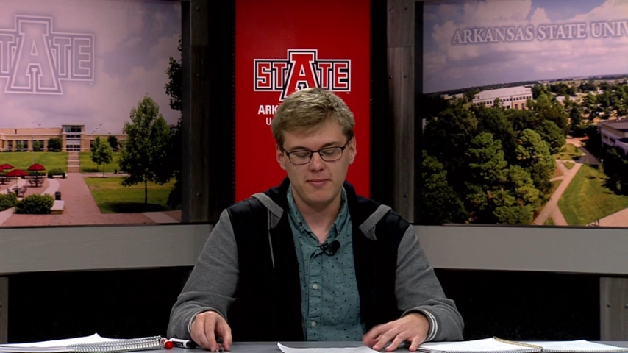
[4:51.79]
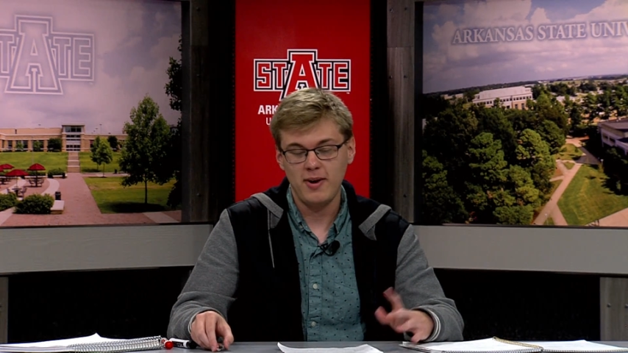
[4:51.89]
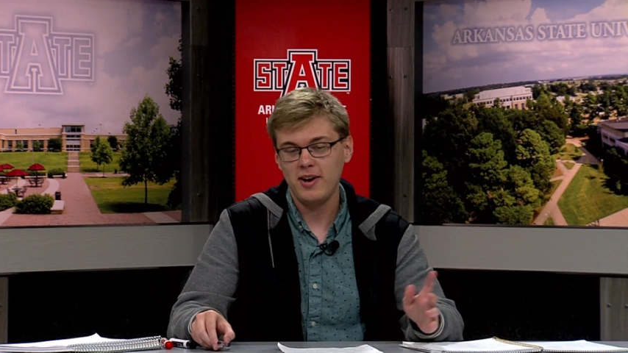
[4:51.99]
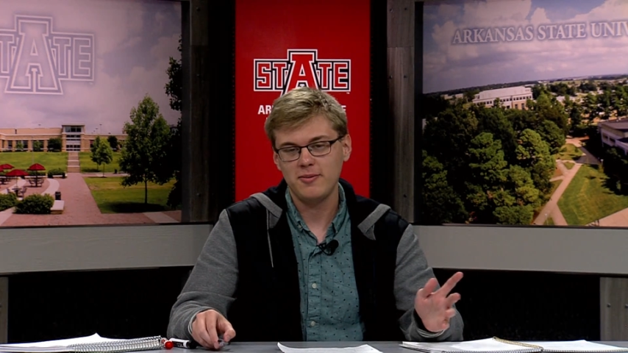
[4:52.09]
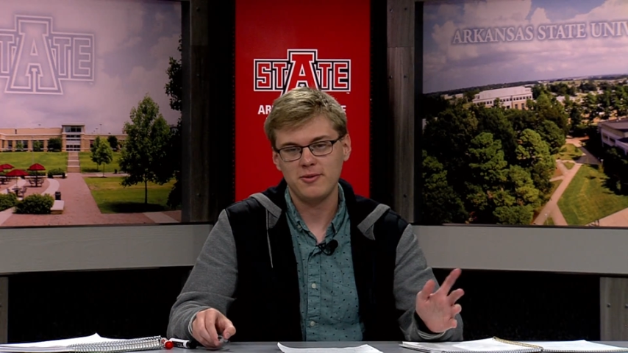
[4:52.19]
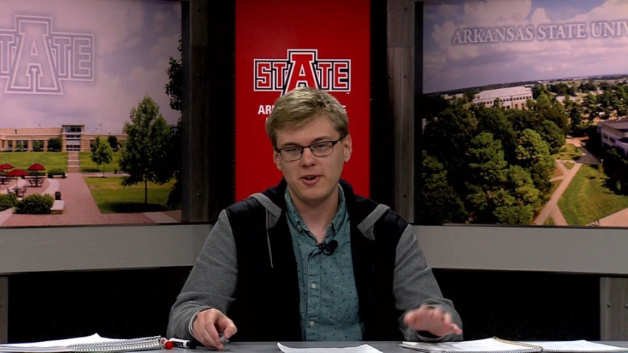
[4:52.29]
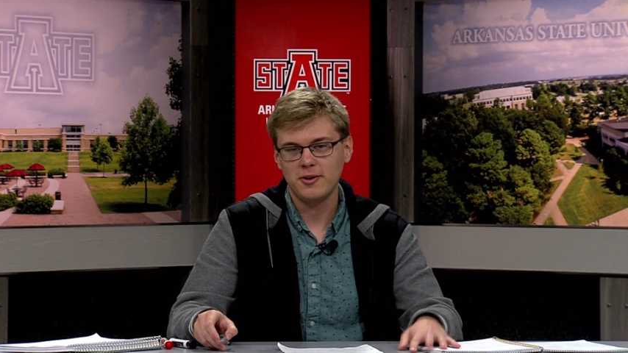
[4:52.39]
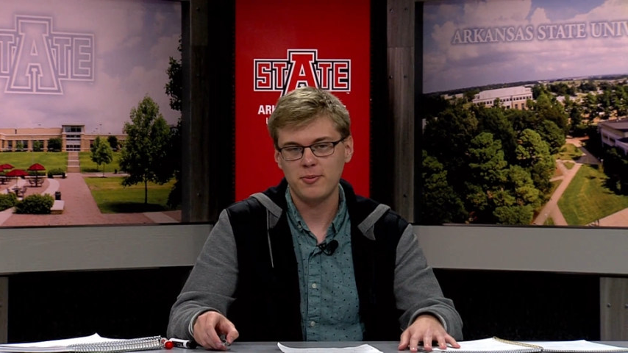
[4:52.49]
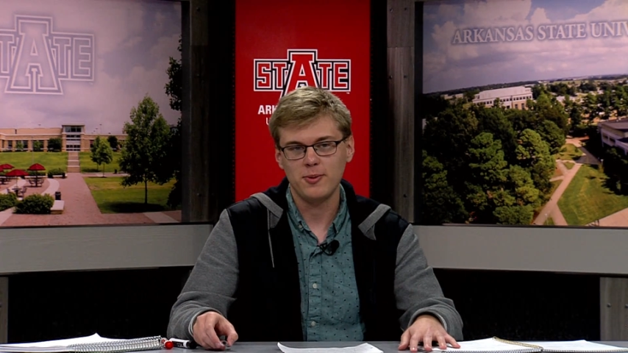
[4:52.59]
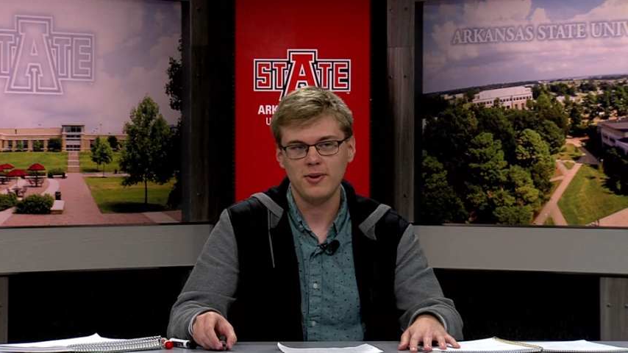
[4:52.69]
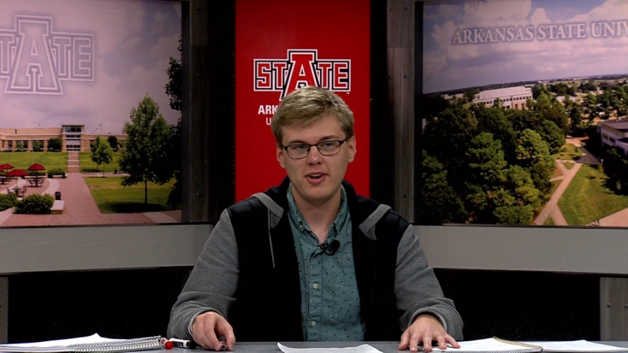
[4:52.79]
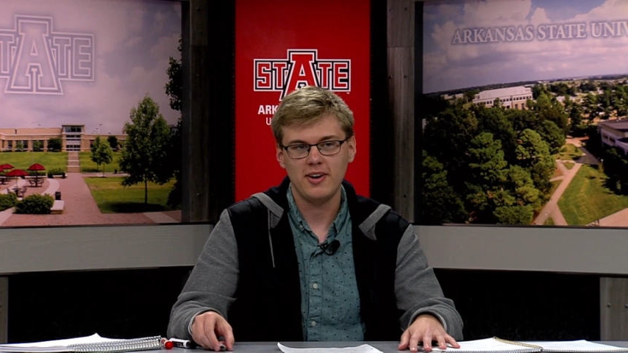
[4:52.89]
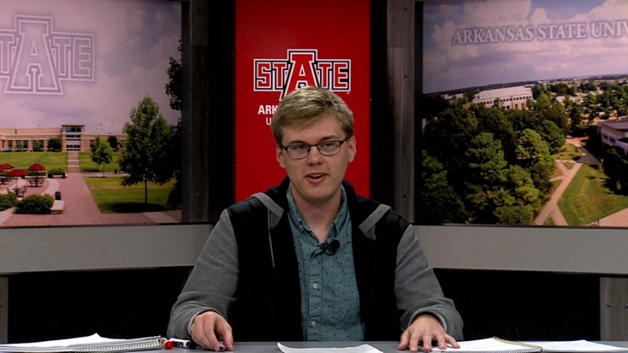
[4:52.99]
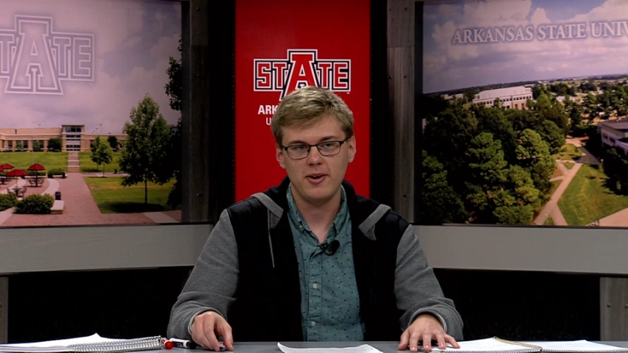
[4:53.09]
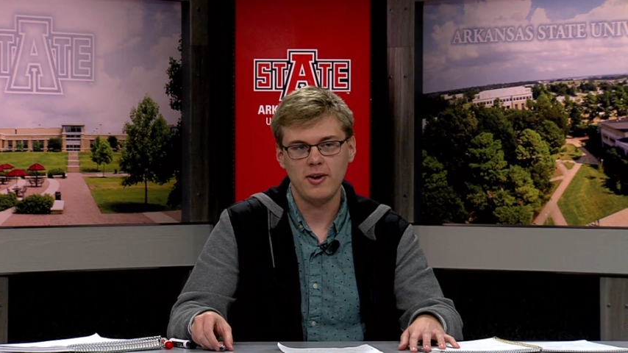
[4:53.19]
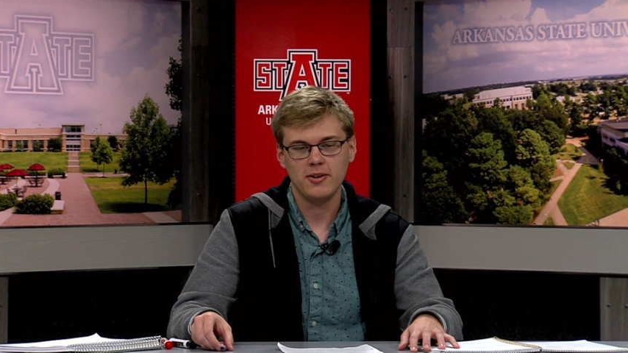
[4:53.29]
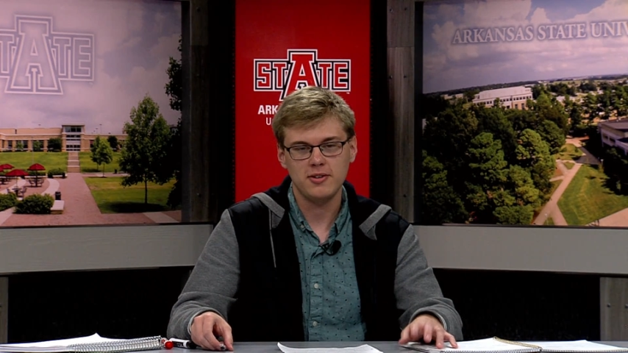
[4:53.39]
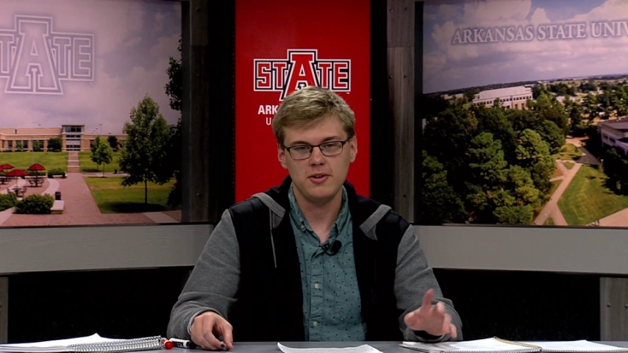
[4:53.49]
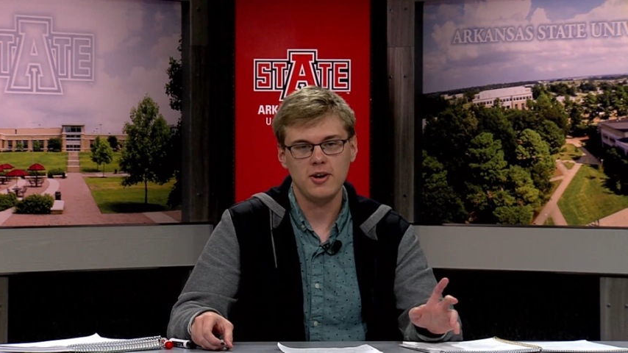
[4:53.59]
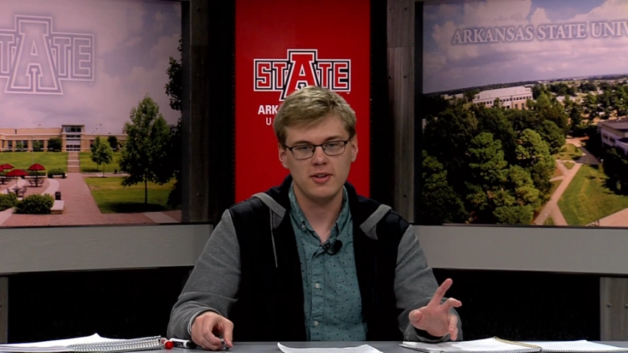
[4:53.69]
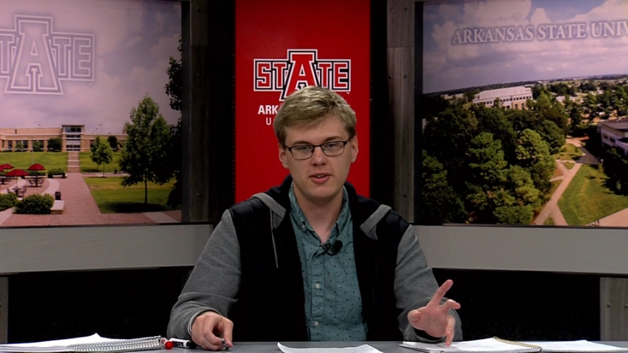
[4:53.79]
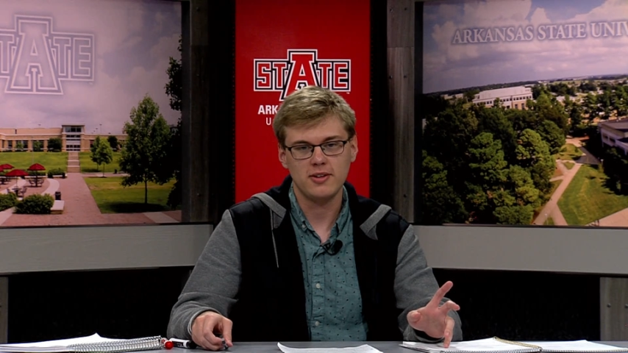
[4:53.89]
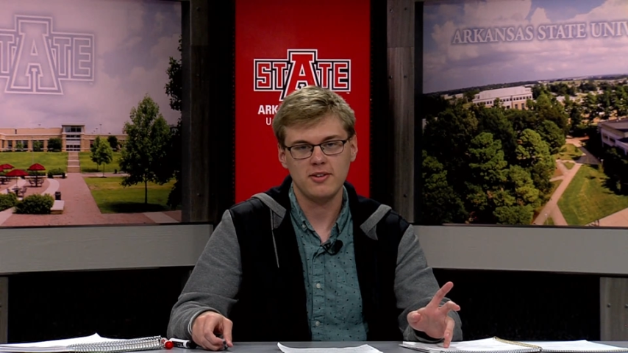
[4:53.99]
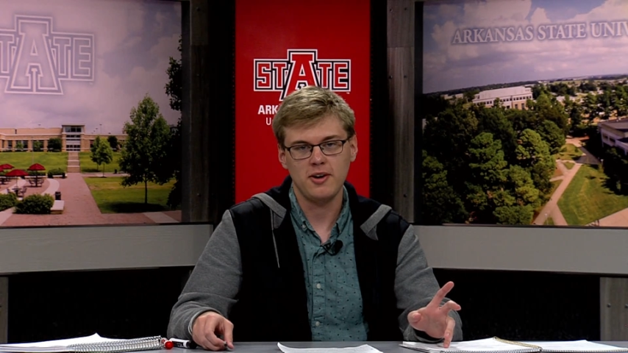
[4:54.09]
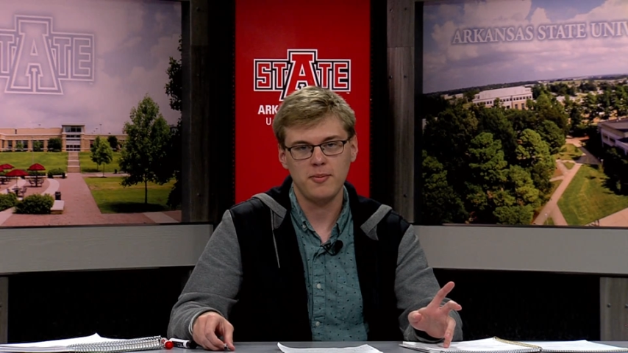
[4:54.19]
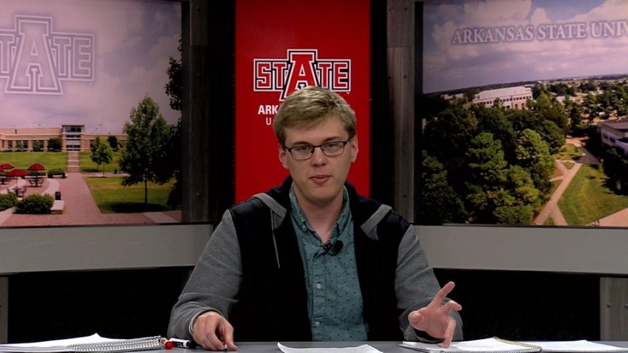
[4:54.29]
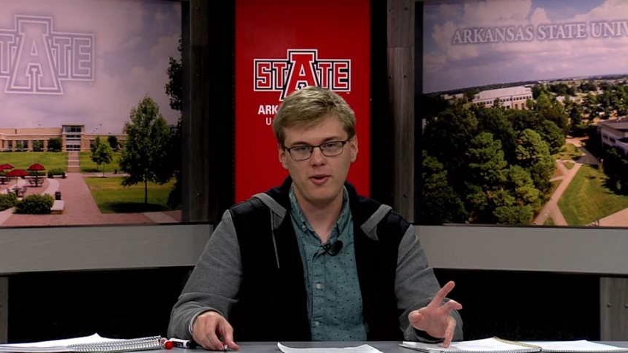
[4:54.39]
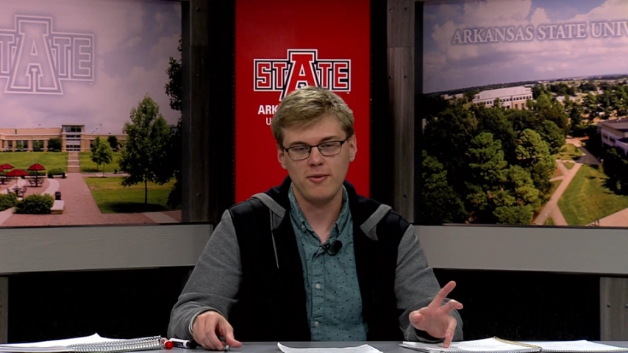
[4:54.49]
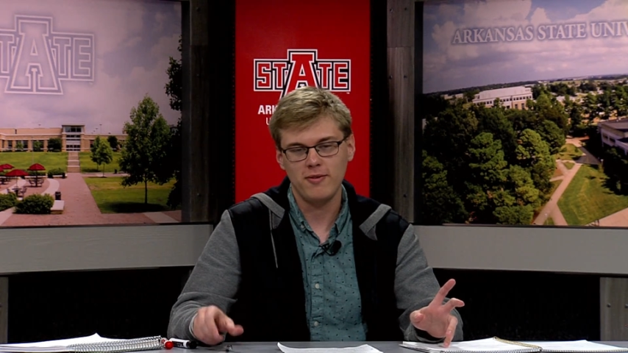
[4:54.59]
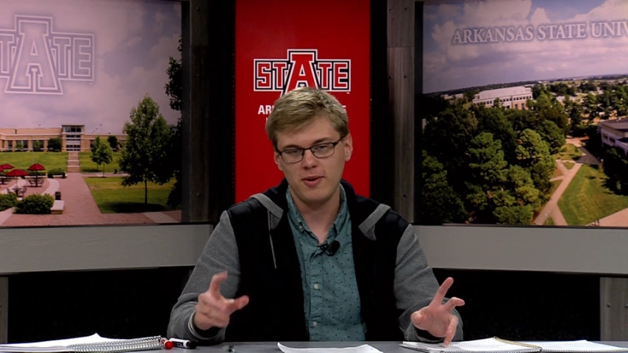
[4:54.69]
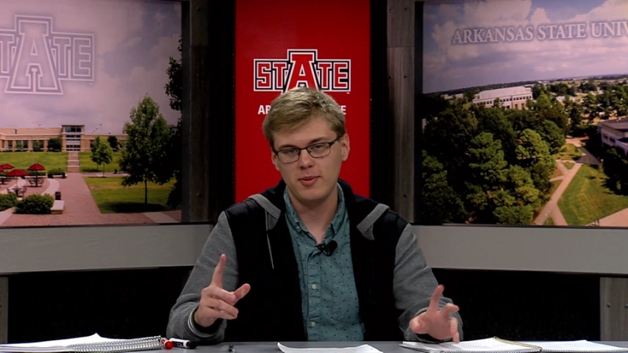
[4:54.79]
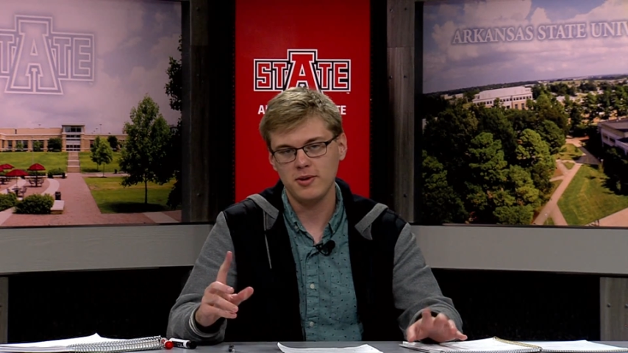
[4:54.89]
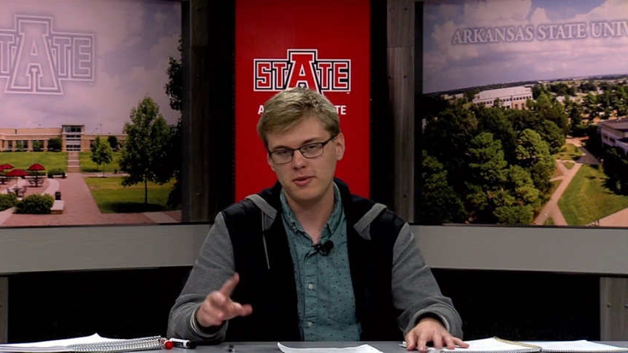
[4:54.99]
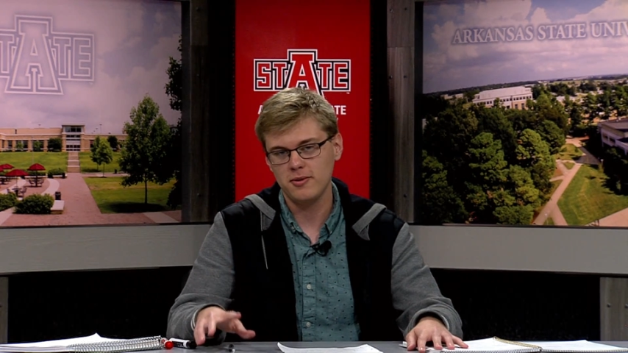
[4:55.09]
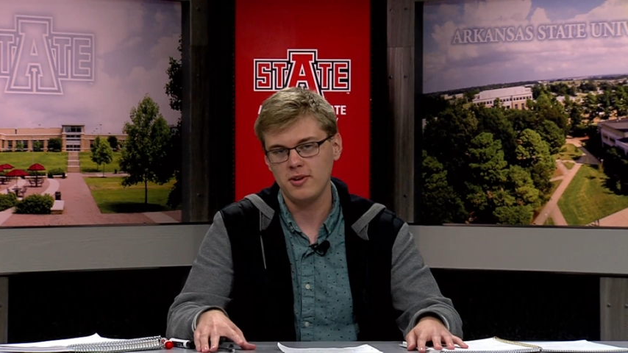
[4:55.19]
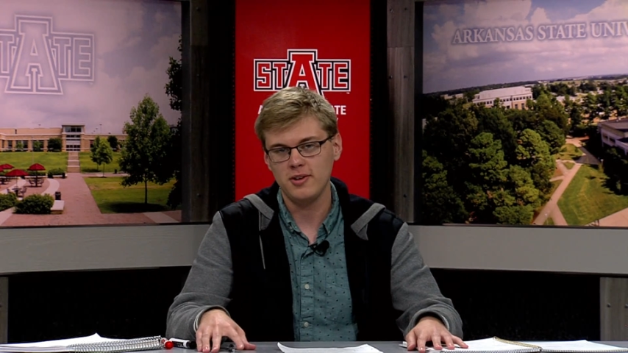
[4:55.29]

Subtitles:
My name is Josh Pruitt. I'll see you guys next time on 5 Minutes Till